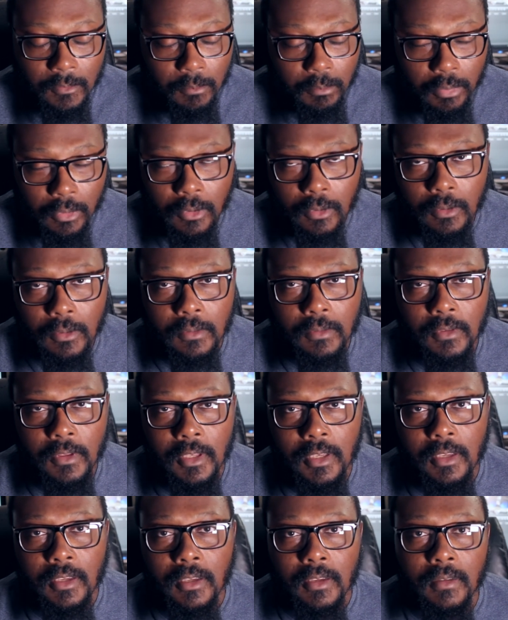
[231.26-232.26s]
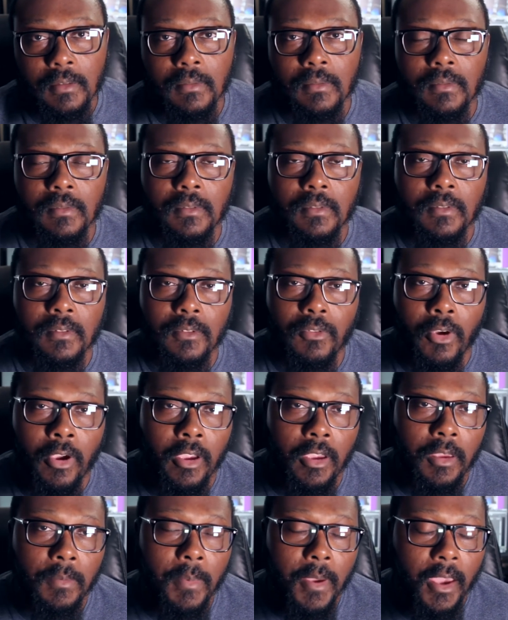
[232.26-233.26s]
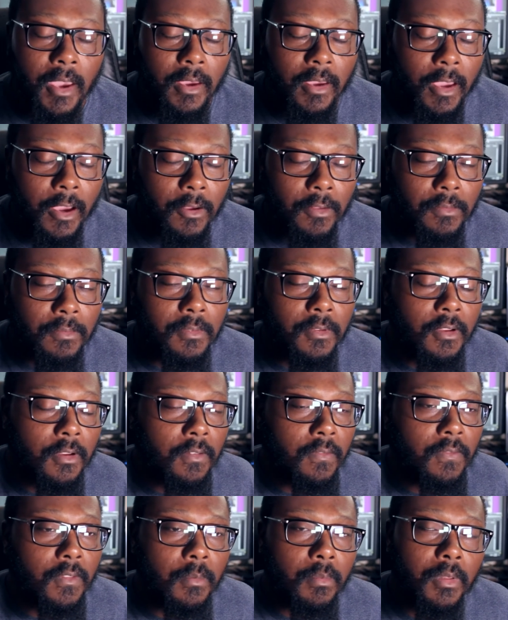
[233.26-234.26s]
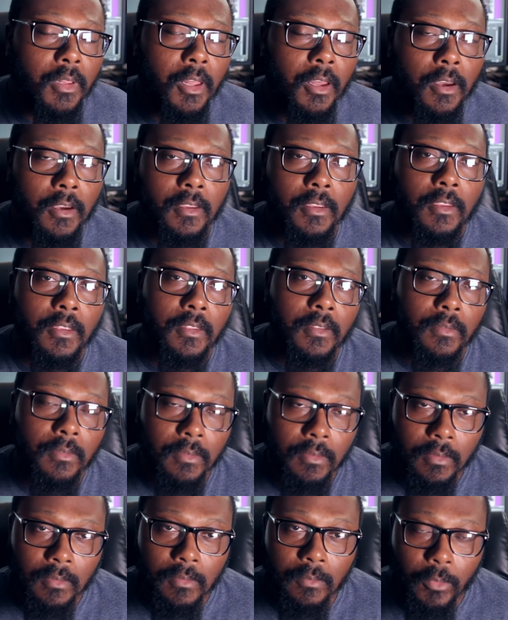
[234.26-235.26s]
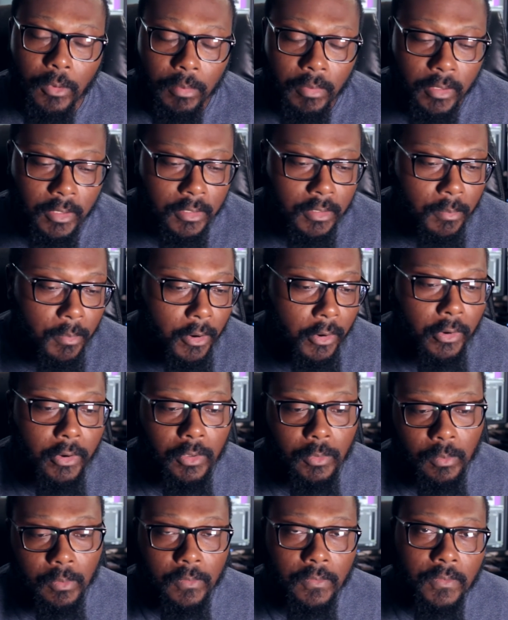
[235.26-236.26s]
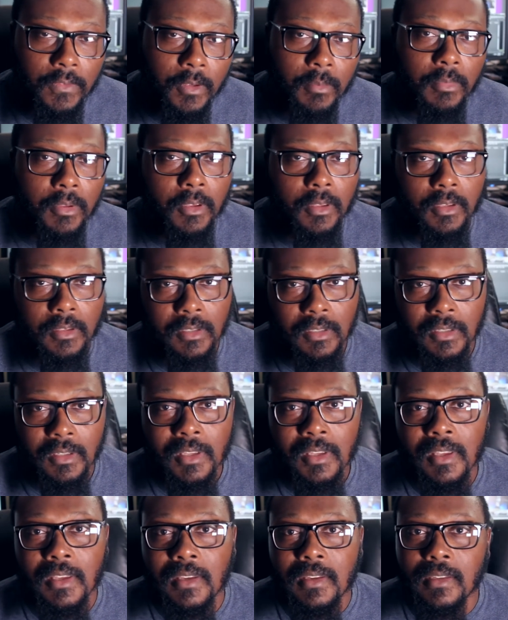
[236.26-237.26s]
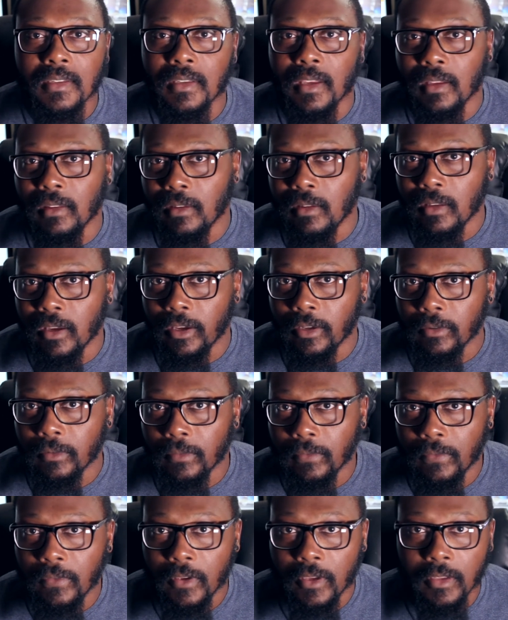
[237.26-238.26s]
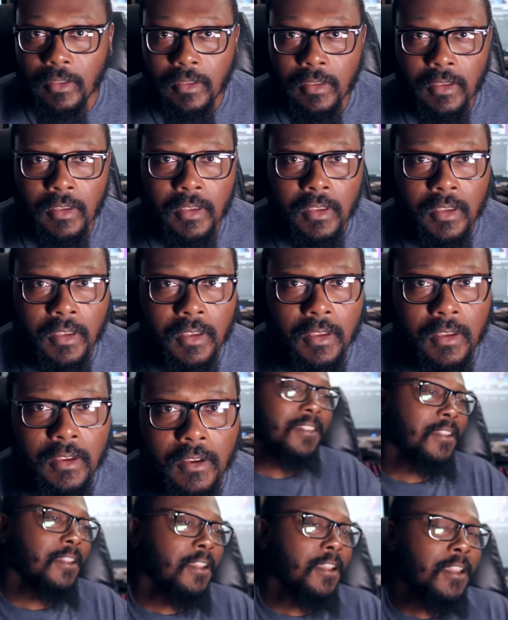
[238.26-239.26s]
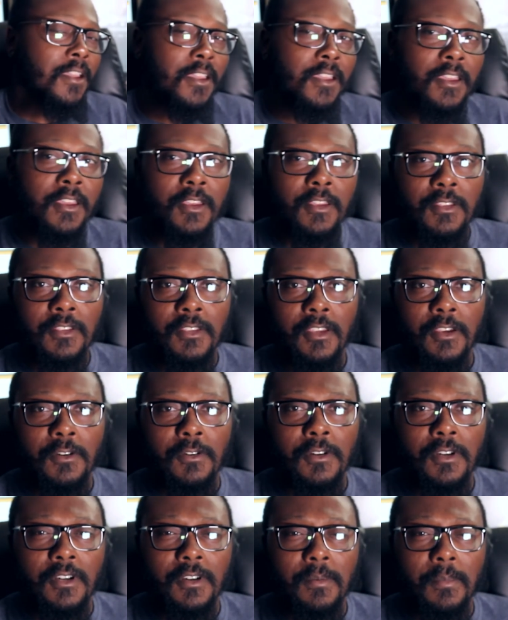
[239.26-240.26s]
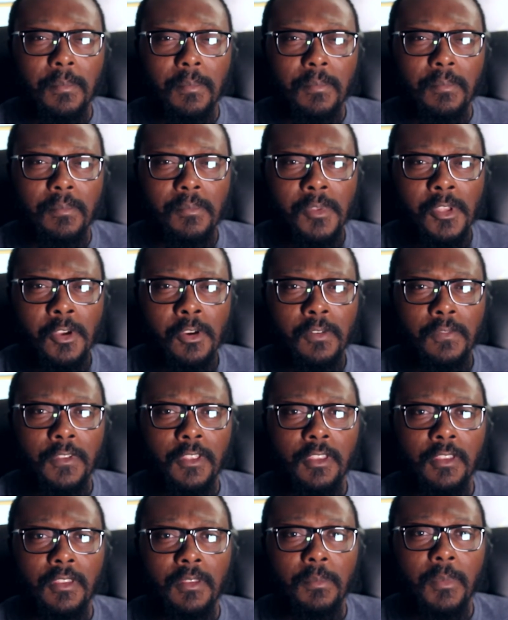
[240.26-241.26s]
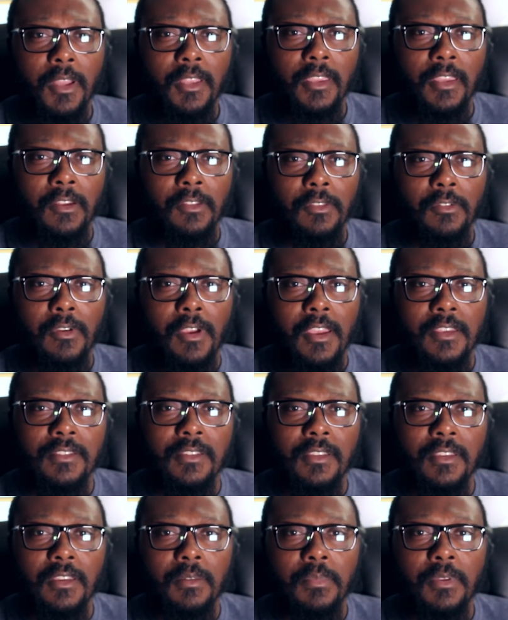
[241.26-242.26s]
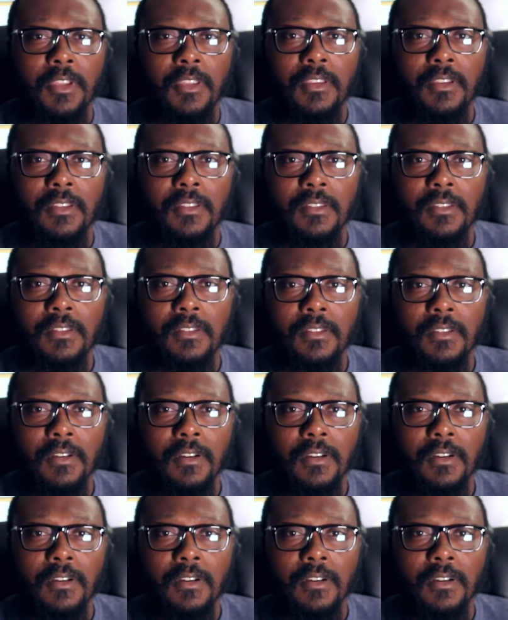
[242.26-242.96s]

pull the crank back out of the block and replace the bearings with something that's a slightly tighter fit. So, you know, if anybody out there has any opinions